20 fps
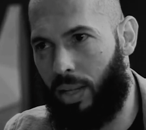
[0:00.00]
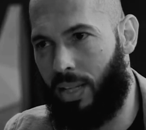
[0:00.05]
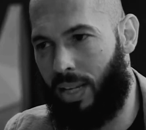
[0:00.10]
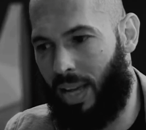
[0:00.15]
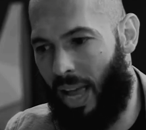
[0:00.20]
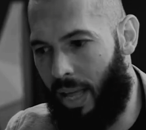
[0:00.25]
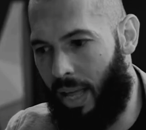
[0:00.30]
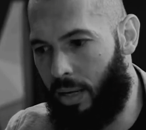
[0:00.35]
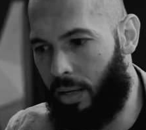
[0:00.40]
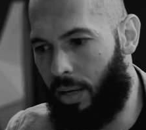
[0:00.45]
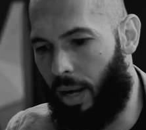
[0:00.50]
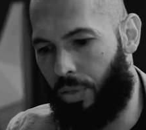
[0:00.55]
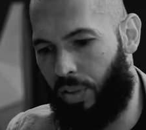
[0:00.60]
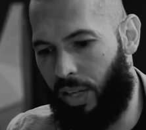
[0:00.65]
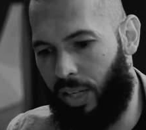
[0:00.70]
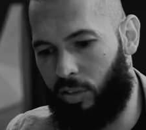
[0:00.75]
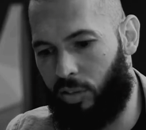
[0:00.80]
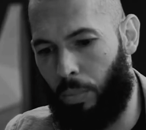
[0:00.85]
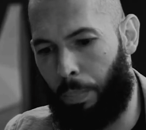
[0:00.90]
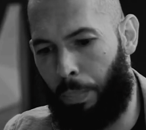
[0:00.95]
In the end, I
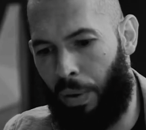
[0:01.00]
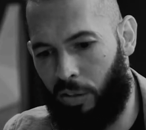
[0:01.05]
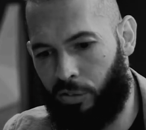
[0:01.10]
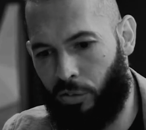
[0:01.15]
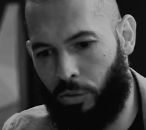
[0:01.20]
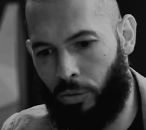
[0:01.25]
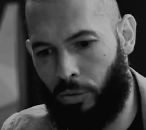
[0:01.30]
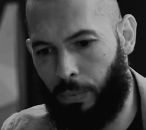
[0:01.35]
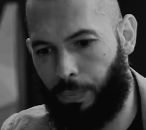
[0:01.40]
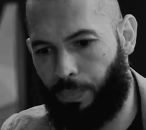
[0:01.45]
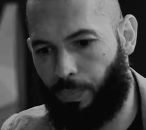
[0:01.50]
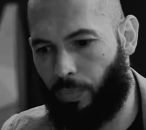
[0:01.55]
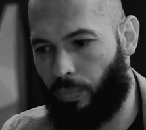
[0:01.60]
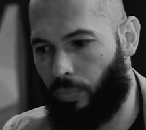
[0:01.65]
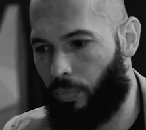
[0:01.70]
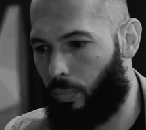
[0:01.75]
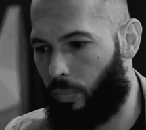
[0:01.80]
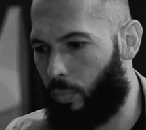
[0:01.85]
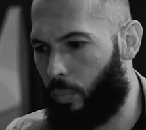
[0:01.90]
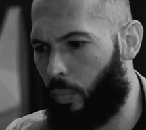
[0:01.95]
think it's a puzzle,
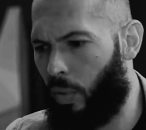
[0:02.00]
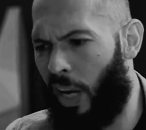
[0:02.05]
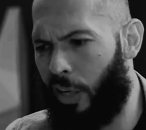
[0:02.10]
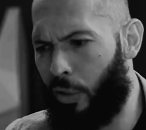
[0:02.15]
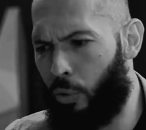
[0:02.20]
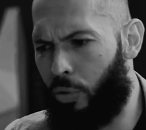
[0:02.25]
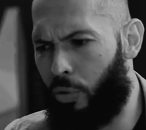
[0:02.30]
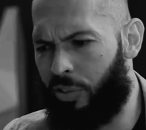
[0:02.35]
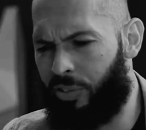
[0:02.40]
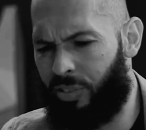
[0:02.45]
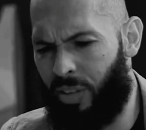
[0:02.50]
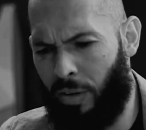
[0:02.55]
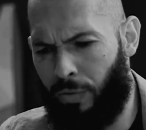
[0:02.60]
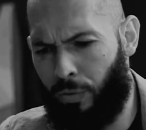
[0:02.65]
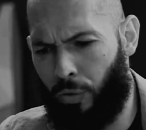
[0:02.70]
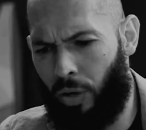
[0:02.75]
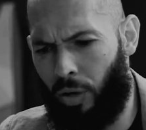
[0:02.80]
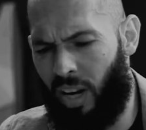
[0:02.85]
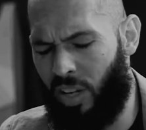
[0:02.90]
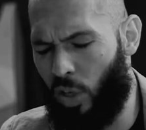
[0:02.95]
and you
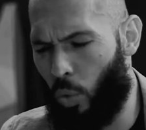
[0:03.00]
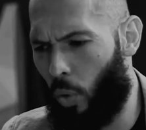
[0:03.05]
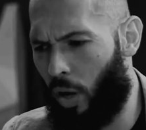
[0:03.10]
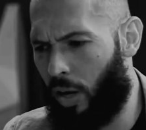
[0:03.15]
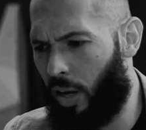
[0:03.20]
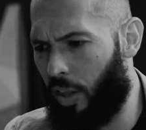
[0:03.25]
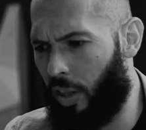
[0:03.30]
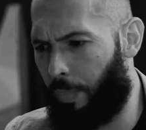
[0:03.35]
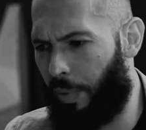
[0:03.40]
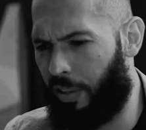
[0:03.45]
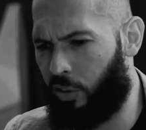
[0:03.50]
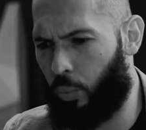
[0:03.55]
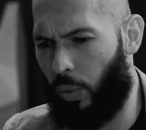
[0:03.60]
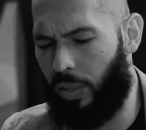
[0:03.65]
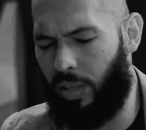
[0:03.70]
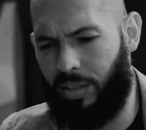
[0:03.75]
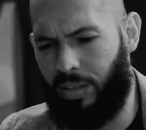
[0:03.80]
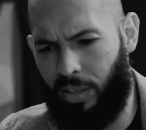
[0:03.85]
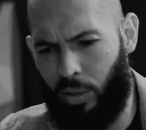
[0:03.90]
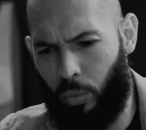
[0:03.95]
decipher it and you work out the best
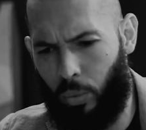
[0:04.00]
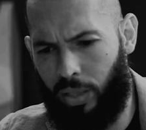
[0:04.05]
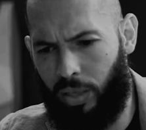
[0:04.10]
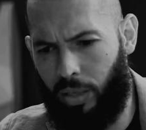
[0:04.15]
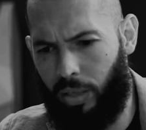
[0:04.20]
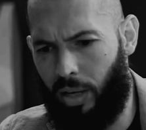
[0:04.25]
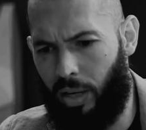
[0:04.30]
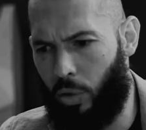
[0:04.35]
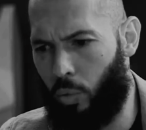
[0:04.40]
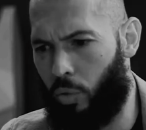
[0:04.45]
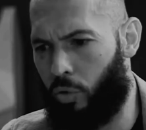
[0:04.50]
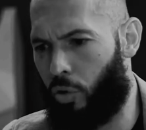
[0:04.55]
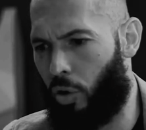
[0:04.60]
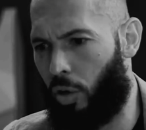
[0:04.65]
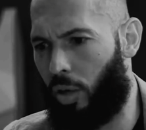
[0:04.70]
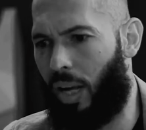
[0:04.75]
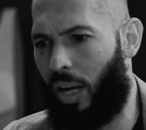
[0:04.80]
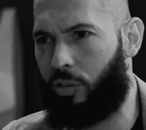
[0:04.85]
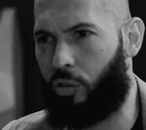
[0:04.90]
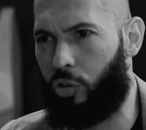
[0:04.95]
way to deal with it, and you
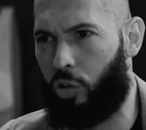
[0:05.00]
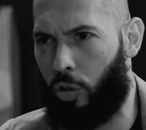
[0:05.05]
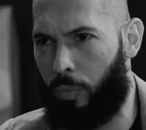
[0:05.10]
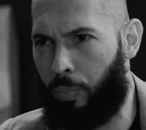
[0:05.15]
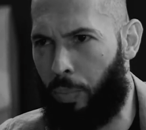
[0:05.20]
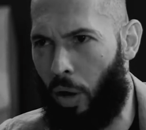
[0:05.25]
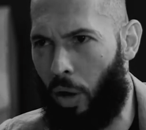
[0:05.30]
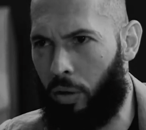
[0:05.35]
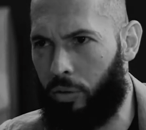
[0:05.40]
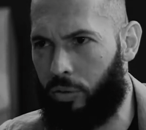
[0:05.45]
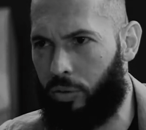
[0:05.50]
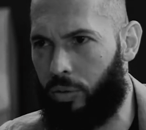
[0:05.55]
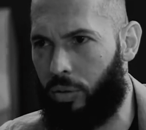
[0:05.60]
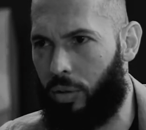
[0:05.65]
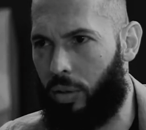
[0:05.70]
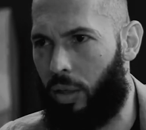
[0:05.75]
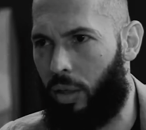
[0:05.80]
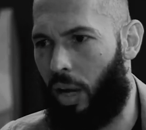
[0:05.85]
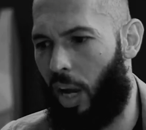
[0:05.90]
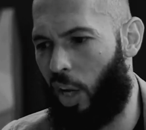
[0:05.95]
internalize the good parts,
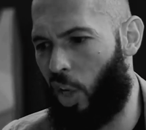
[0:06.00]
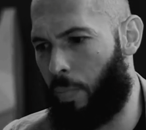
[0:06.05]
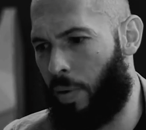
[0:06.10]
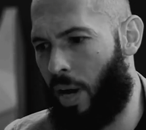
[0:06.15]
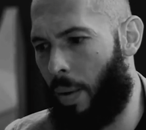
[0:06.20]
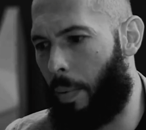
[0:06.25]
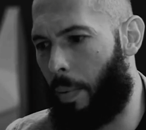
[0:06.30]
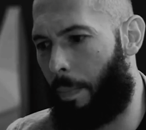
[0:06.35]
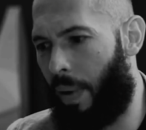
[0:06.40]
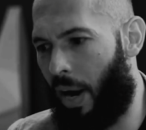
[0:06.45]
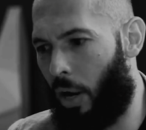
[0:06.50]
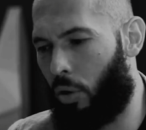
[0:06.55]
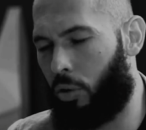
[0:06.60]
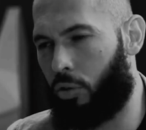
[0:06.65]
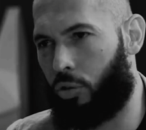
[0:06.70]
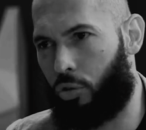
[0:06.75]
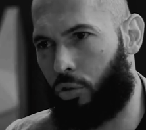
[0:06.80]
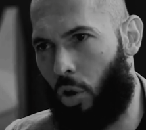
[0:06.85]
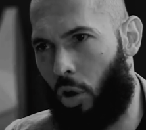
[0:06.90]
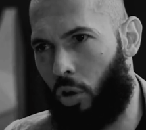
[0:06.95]
and you become a better
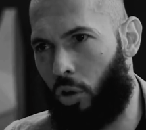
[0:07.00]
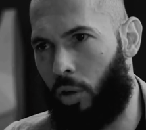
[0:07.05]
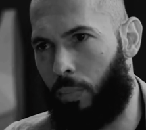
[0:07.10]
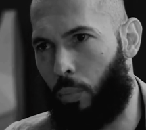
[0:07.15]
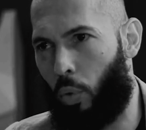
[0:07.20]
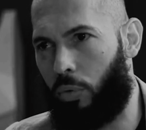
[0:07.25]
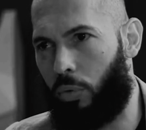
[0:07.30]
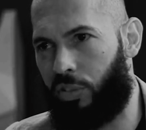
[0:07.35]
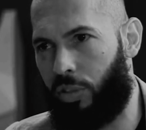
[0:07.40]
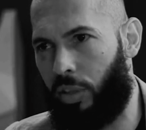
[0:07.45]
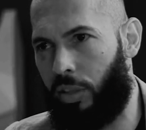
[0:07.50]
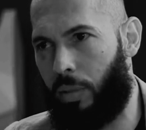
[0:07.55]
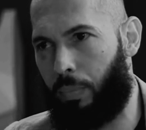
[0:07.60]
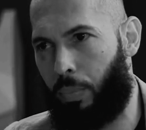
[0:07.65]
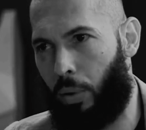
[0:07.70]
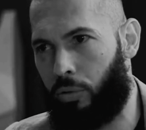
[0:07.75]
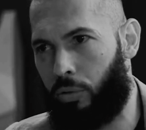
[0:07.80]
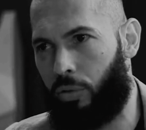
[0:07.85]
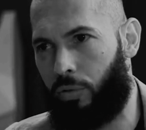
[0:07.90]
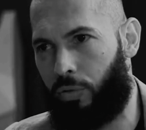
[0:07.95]
and stronger and more
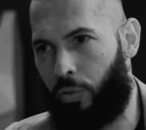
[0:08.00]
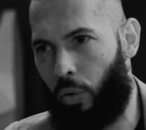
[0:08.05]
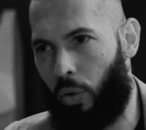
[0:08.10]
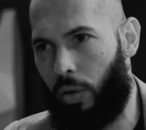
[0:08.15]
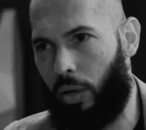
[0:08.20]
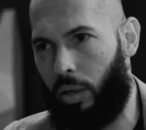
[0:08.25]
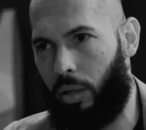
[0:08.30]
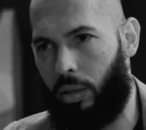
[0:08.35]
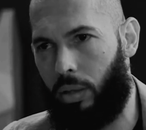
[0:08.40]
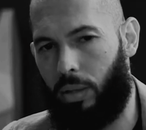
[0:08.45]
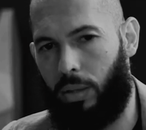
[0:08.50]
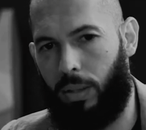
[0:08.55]
resilient person for it.